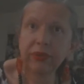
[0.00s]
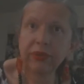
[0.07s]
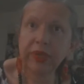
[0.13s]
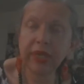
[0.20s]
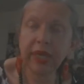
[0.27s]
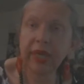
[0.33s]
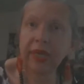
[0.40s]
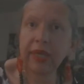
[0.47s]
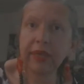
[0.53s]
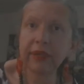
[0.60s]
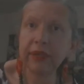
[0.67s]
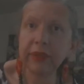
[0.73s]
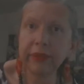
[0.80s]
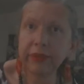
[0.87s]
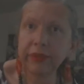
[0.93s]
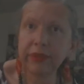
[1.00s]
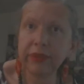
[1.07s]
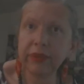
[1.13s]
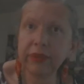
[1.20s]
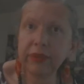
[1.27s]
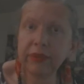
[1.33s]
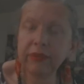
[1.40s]
We cannot
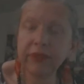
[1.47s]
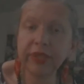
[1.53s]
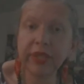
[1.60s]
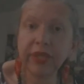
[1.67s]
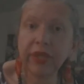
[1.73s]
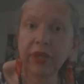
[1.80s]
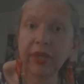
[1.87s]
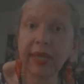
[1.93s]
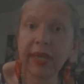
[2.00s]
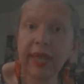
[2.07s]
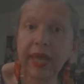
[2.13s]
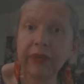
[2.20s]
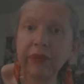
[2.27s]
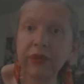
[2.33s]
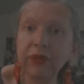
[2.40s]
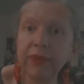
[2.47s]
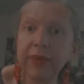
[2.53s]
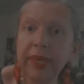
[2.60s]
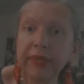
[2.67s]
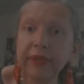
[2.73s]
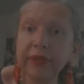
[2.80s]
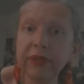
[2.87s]
lose. We cannot allow
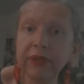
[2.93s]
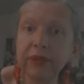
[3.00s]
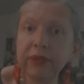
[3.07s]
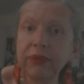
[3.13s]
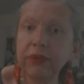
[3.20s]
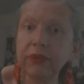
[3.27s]
nobody to,